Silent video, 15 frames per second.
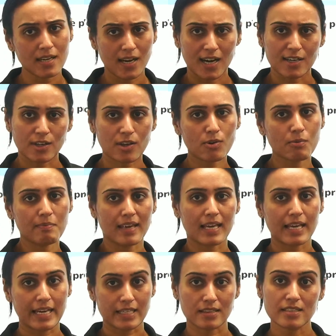You may
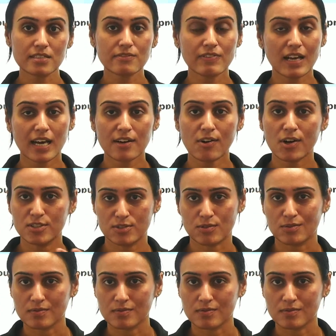get this flower also